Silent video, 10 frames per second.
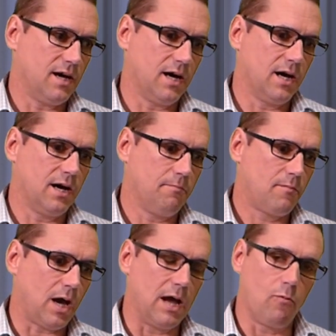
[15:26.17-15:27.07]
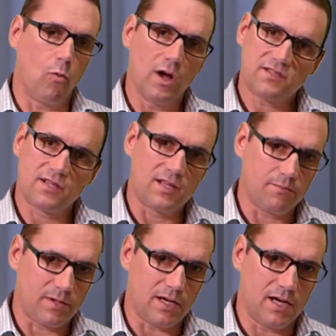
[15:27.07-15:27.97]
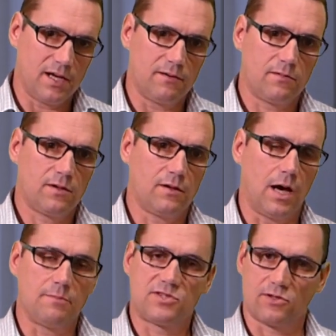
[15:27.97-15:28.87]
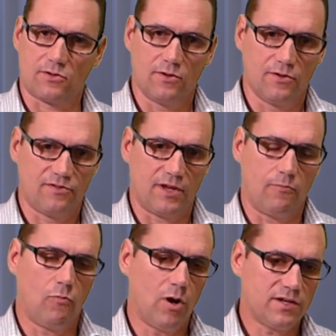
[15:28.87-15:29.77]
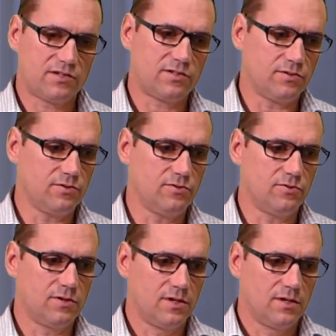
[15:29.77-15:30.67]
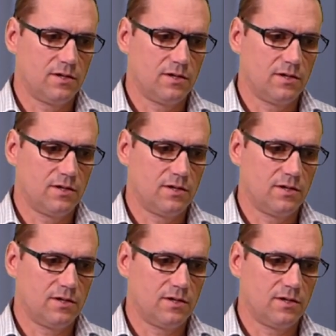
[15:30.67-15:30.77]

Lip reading: I want to get behind obstacles, I want to